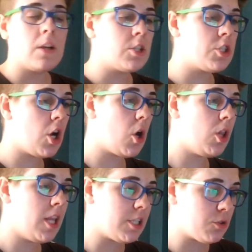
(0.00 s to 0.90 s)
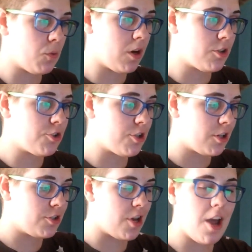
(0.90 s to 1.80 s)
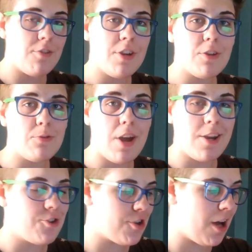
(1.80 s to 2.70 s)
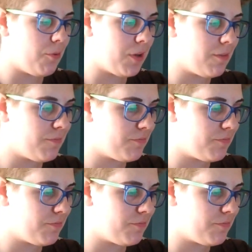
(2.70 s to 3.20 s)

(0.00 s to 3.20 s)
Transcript: So let's watch Turning Red, shall we?